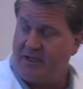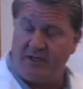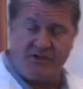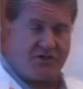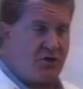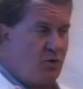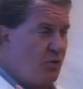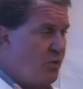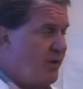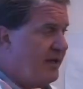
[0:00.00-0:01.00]
So
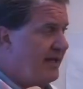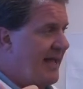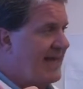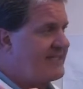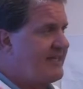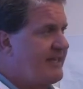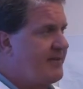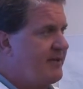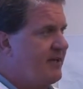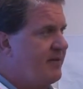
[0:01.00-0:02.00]
when laxity
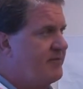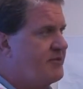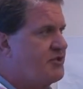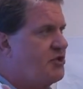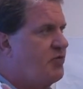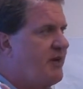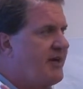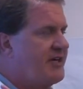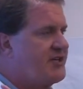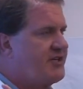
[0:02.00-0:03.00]
becomes too
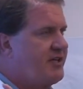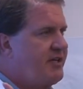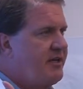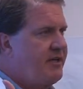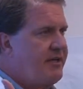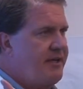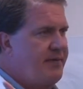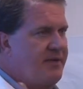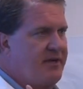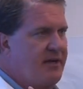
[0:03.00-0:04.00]
much, it
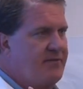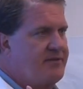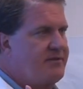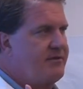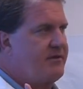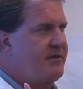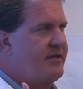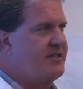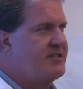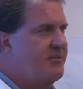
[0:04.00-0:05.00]
becomes
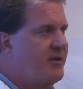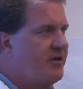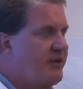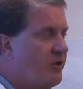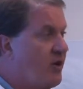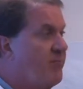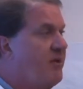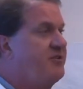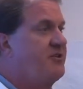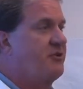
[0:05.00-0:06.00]
instability or a
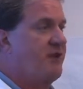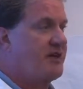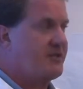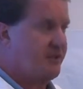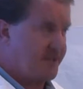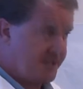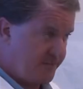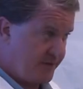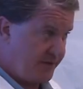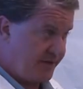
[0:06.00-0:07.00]
multidirectional
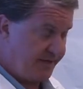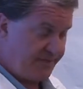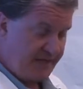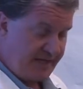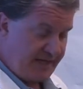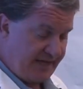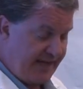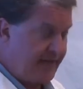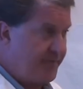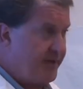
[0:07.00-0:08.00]
instability. And
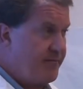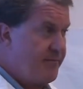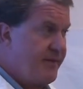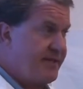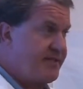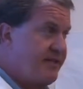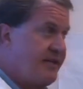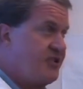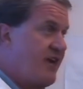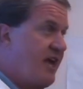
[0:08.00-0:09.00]
that could be immensely
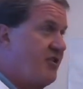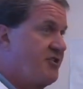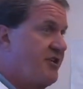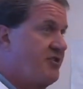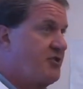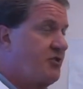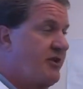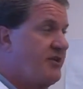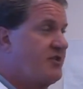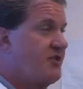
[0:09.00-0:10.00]
challenging to
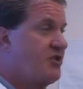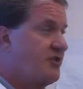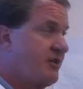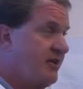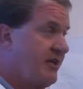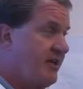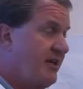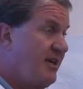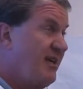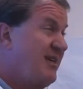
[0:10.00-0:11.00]
treat surgically,
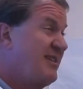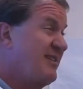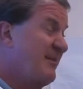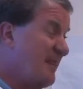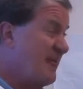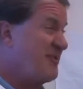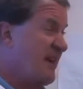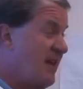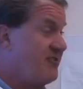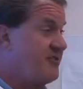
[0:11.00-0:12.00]
sometimes
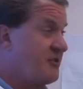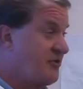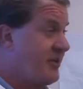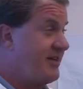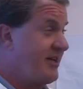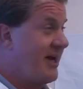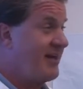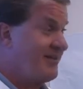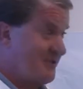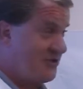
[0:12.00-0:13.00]
challenging to treat
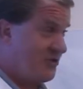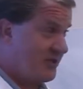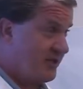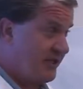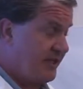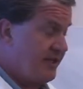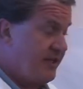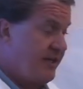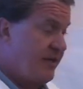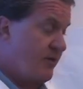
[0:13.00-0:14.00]
non-surgically,
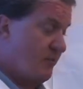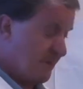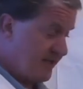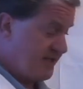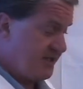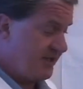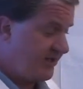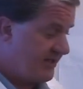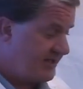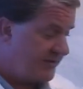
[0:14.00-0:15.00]
but
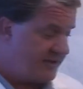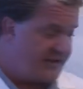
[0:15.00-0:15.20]
still it's something